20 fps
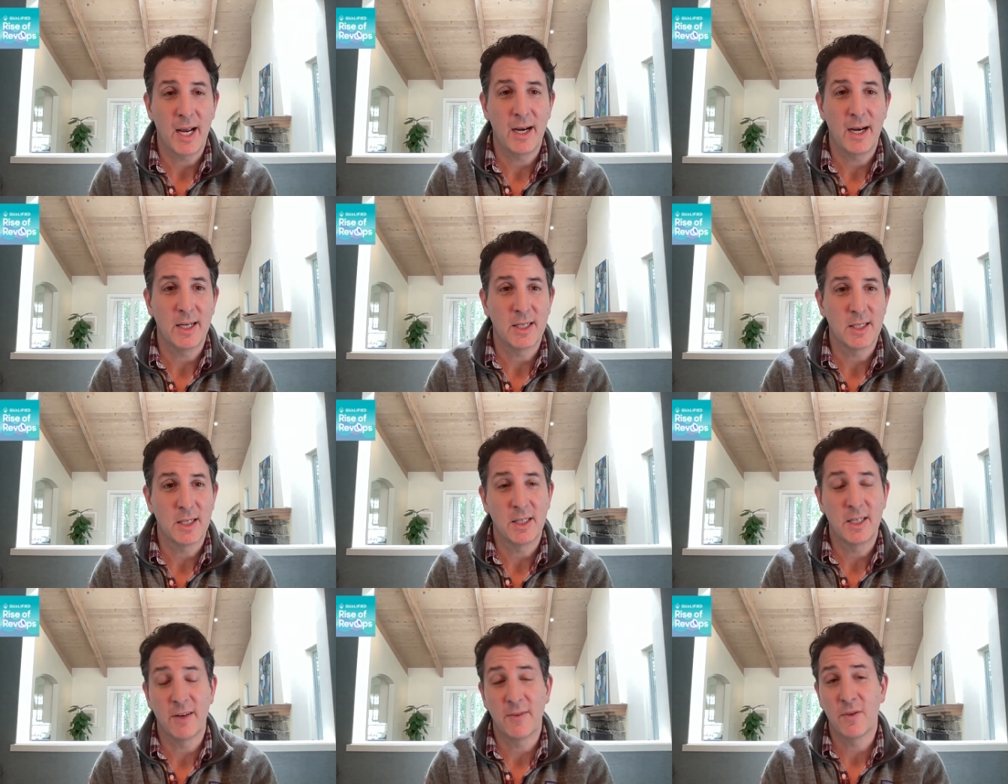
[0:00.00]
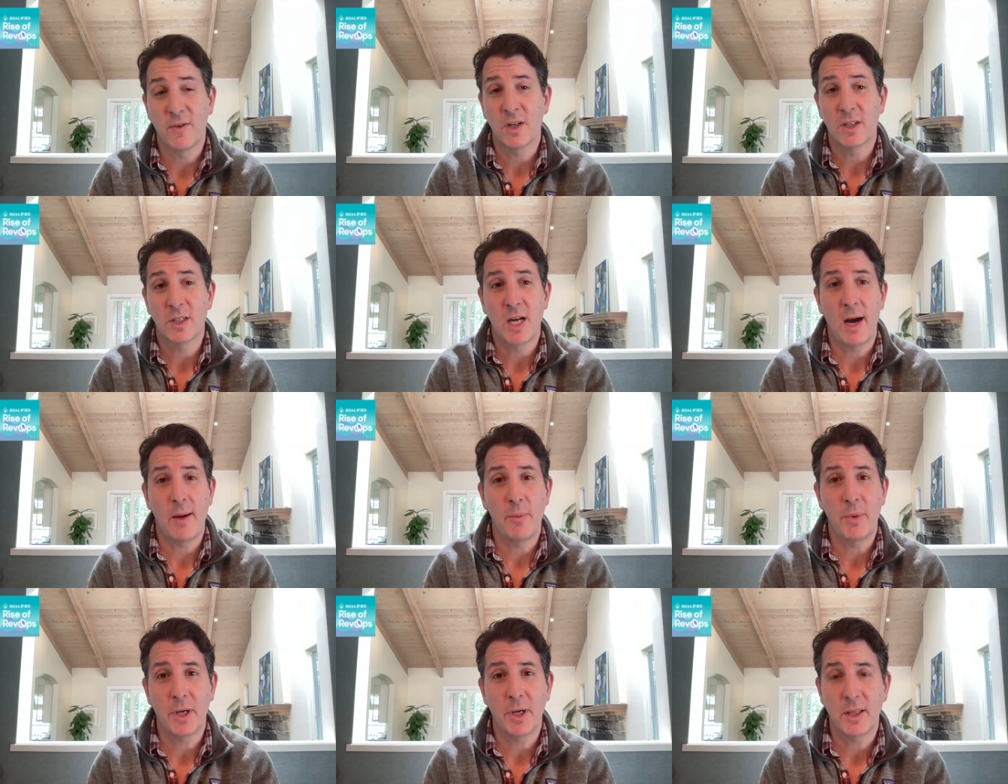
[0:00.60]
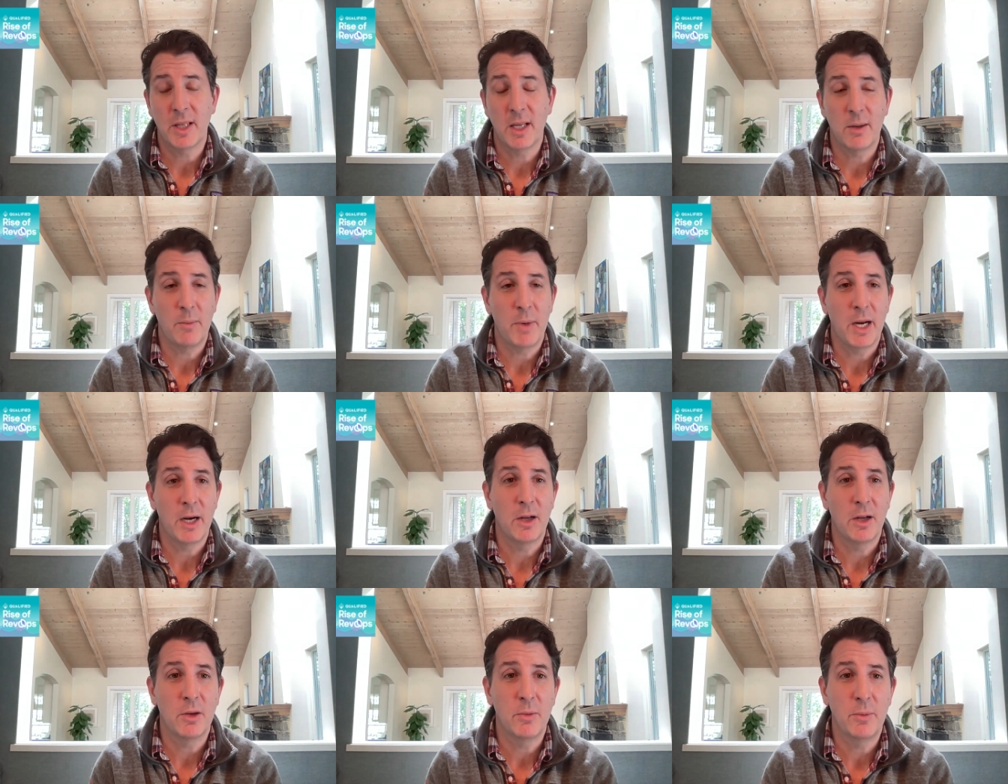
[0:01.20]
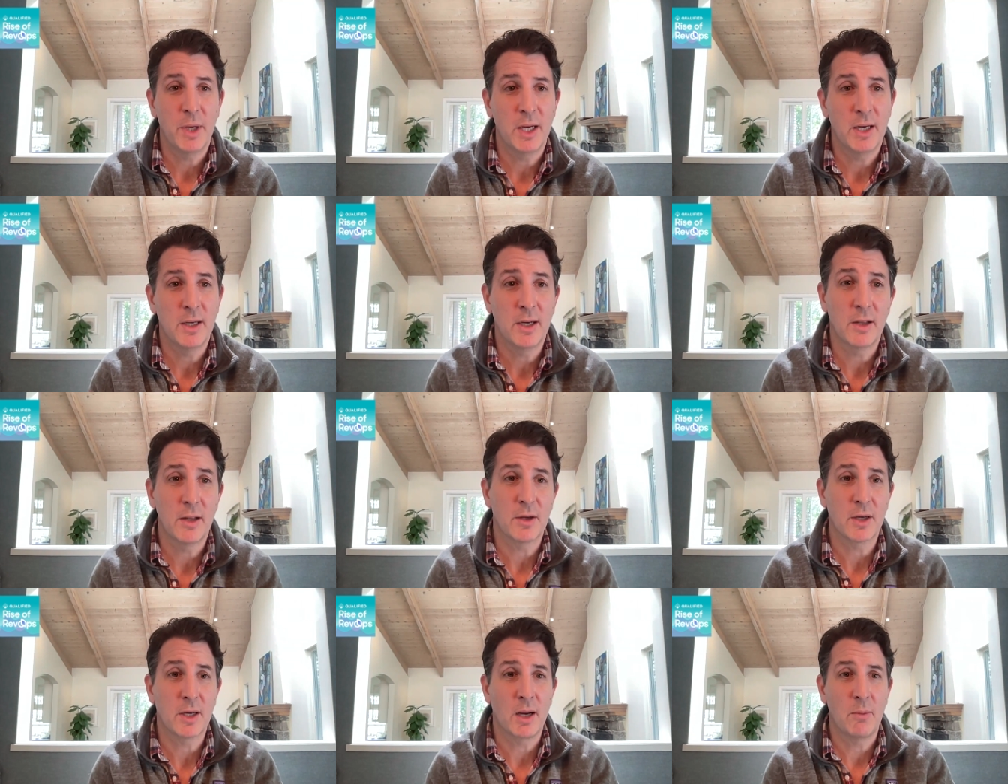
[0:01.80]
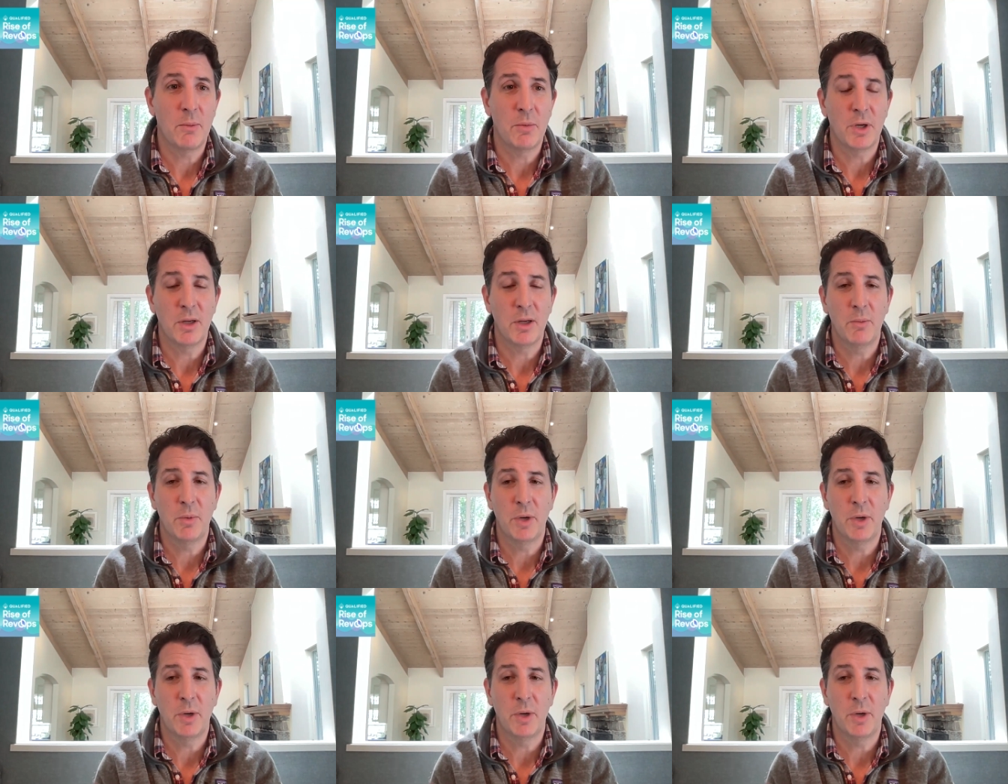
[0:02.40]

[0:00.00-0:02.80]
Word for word: and it's a different topic than it might other be at another company.